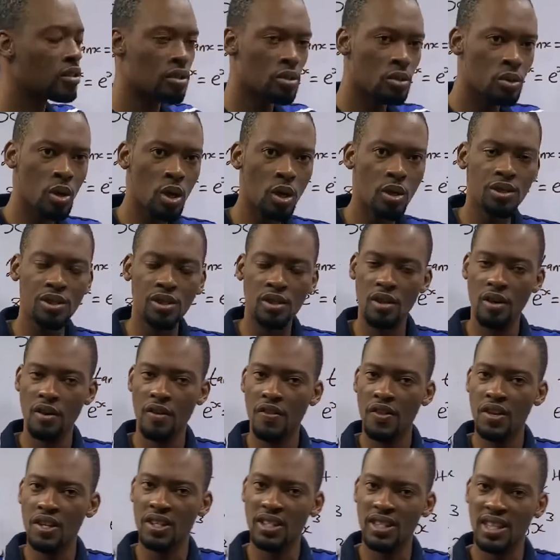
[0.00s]
not
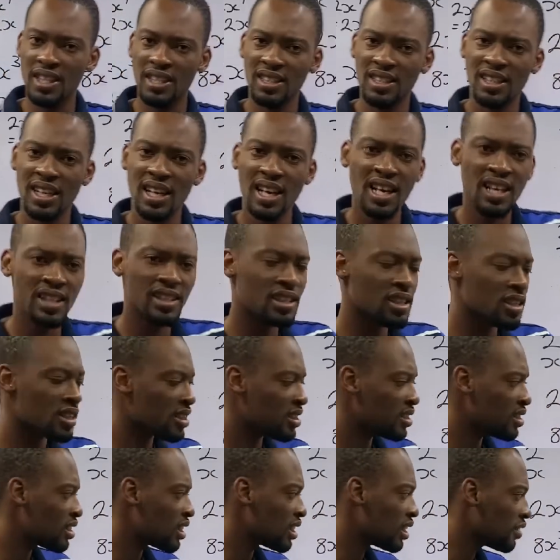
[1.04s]
the standard
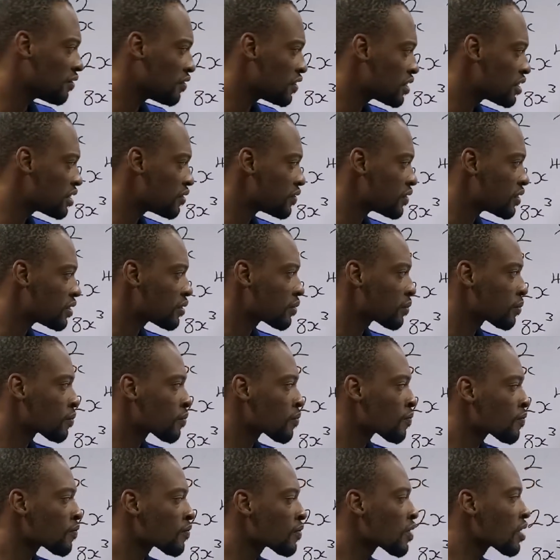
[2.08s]
derivatives.
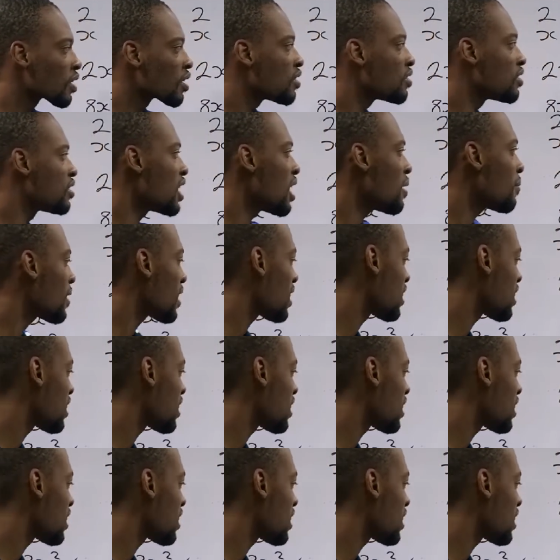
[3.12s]
JAMB